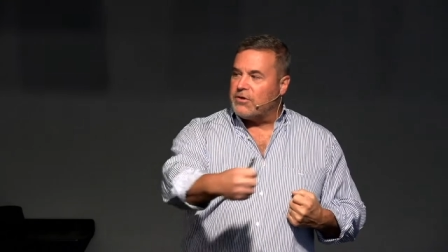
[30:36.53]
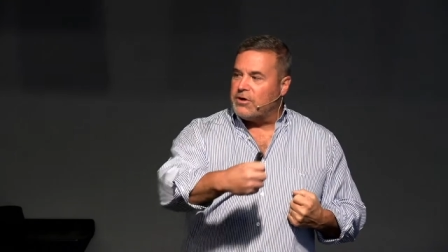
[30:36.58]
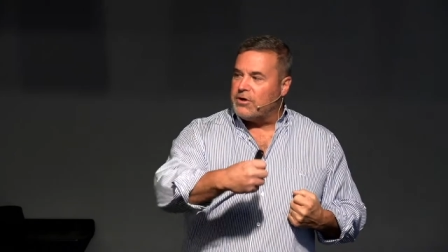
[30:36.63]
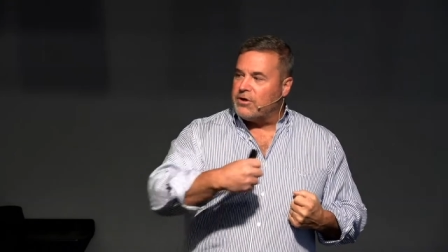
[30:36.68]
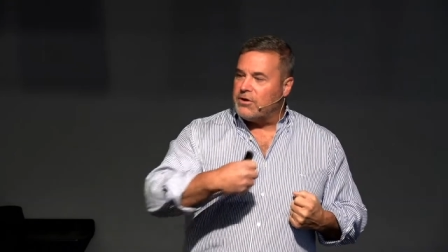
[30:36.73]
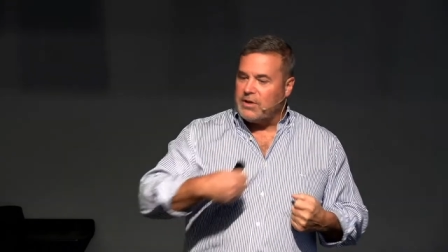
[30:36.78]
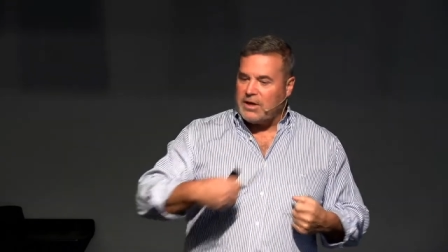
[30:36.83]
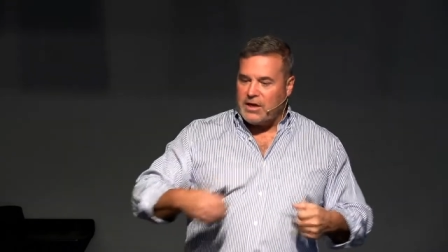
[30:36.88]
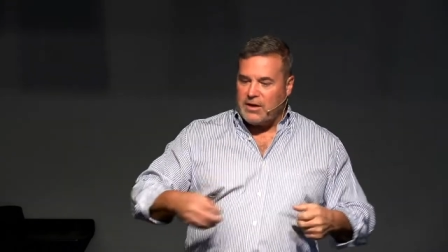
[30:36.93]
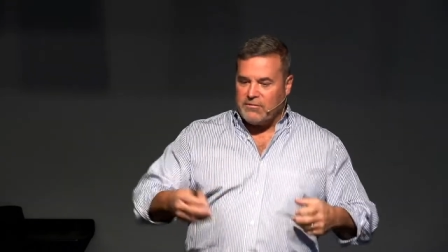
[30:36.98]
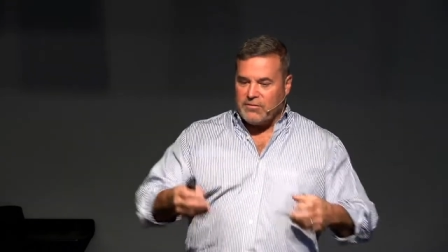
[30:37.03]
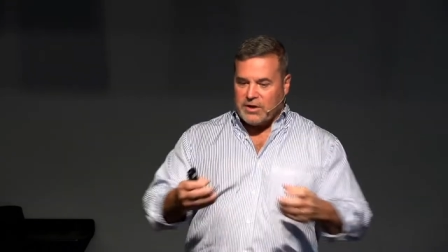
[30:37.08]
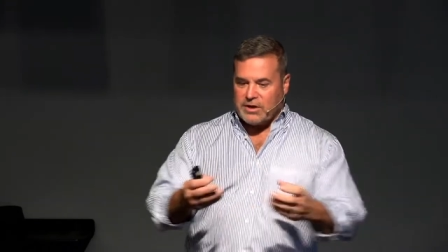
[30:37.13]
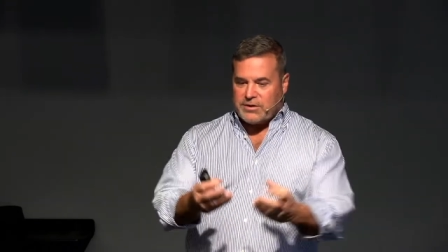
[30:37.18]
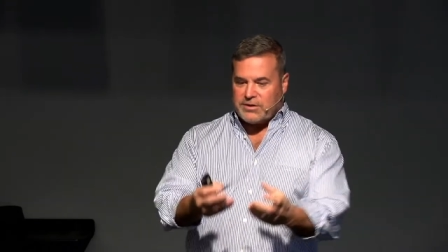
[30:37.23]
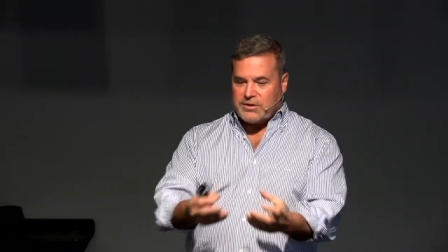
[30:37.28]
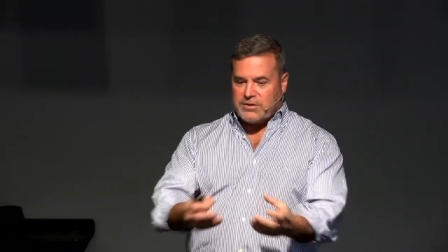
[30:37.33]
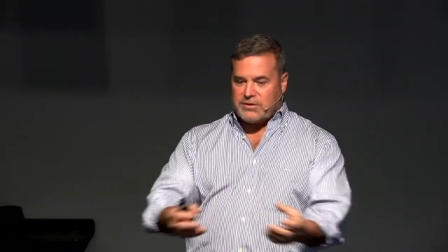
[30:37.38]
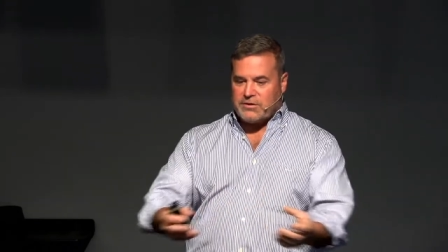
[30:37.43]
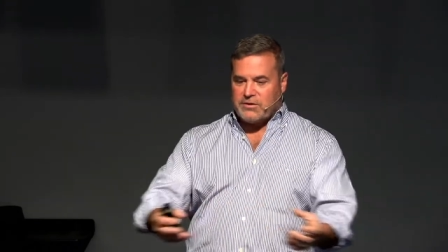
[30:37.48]
You know, they have like
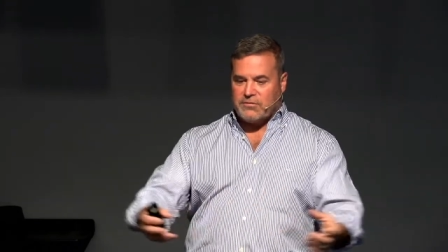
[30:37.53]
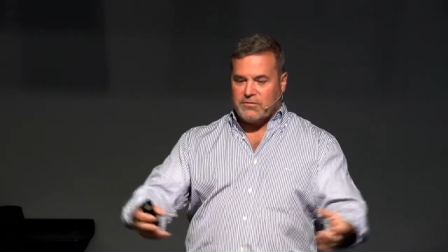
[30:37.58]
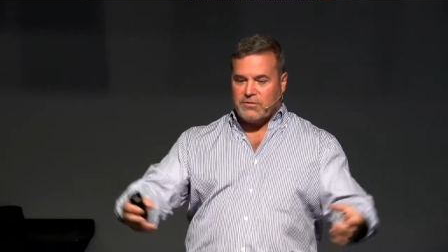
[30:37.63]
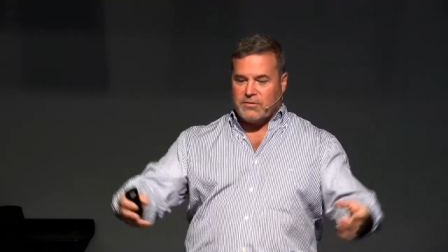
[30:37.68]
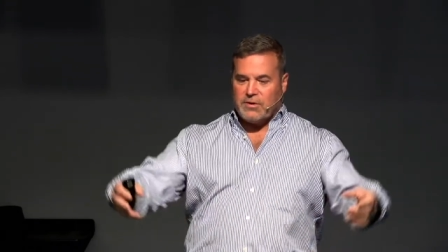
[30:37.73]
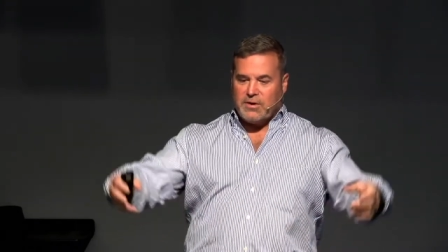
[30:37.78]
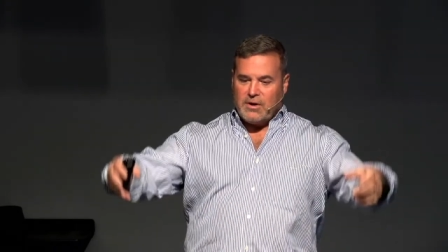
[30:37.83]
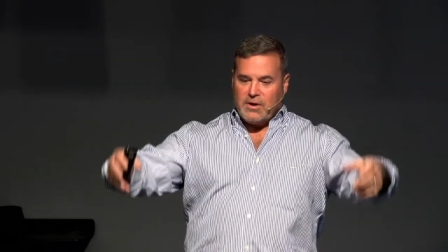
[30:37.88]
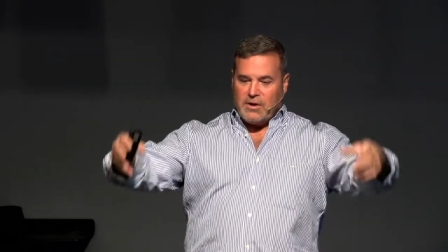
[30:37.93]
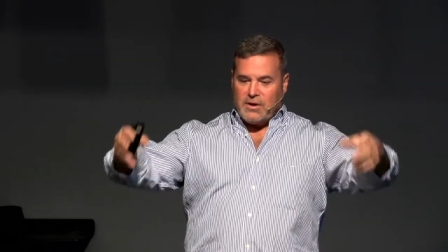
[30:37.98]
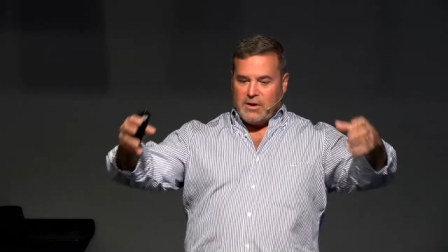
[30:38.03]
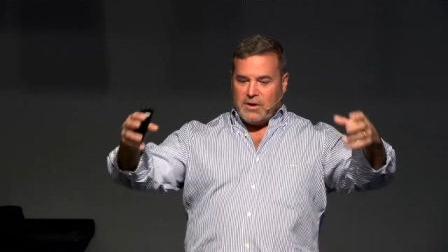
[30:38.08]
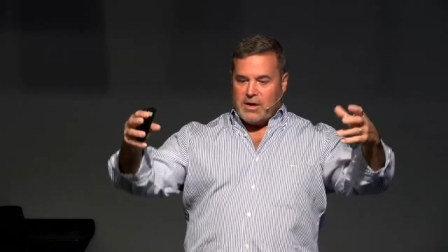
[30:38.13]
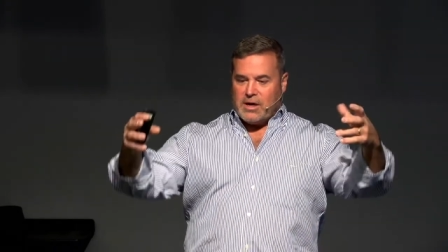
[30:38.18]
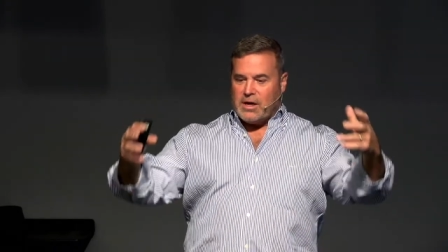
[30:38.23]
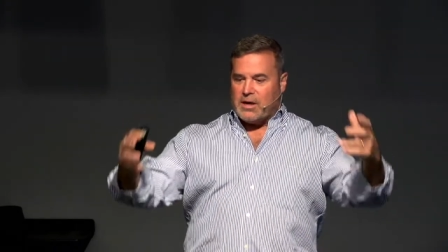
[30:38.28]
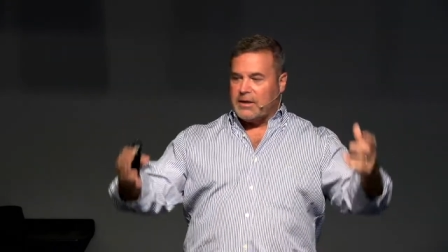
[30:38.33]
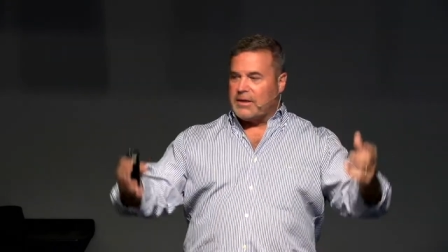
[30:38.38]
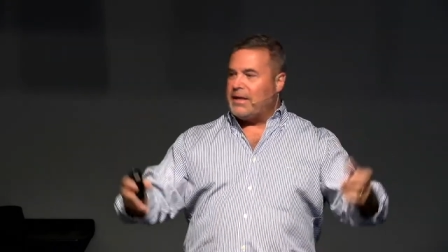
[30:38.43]
silver uh,